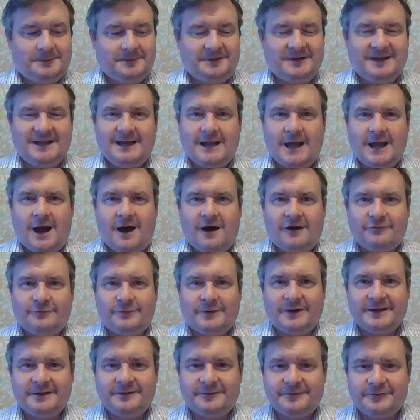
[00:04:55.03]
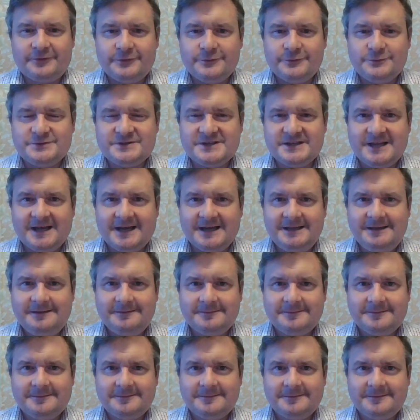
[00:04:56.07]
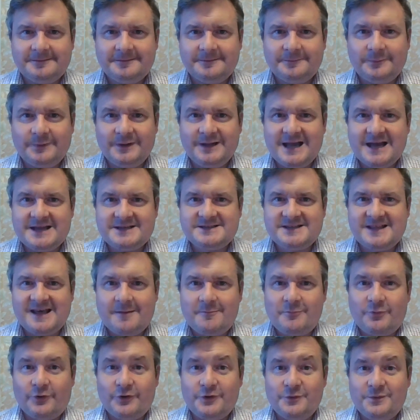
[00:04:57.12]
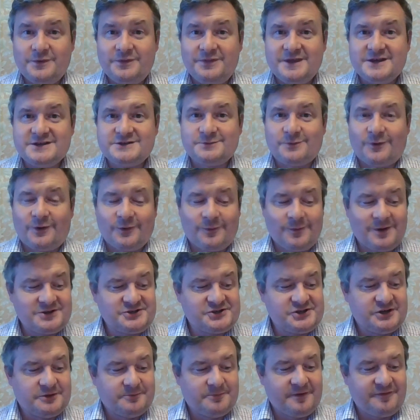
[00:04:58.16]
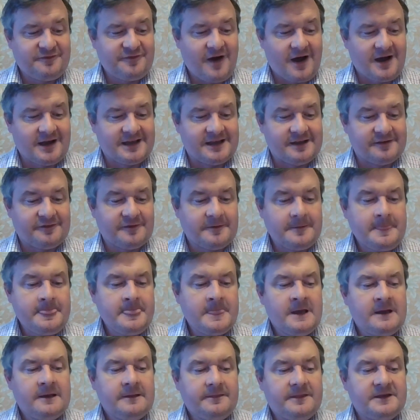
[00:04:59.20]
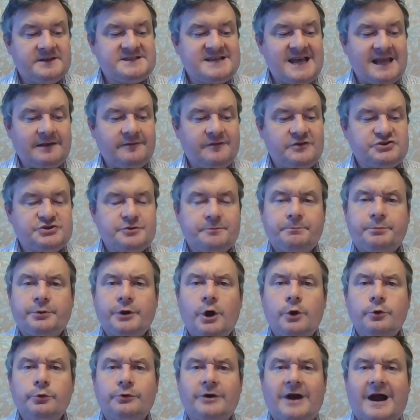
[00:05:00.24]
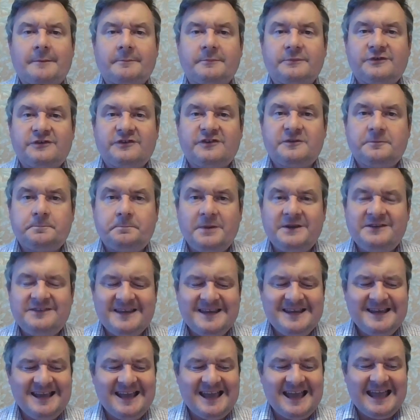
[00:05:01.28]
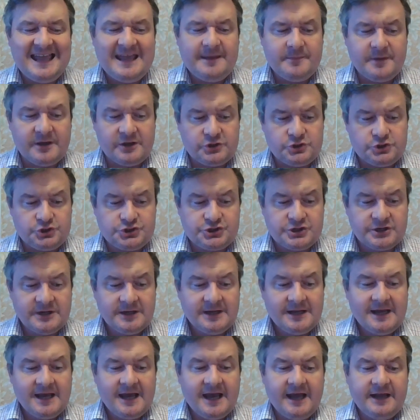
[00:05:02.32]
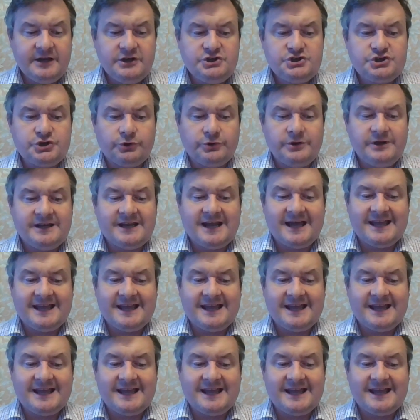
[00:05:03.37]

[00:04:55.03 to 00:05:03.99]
Nearly halfway through today. We get to that point with this one. Question number five. The television programme Spitting Image enjoyed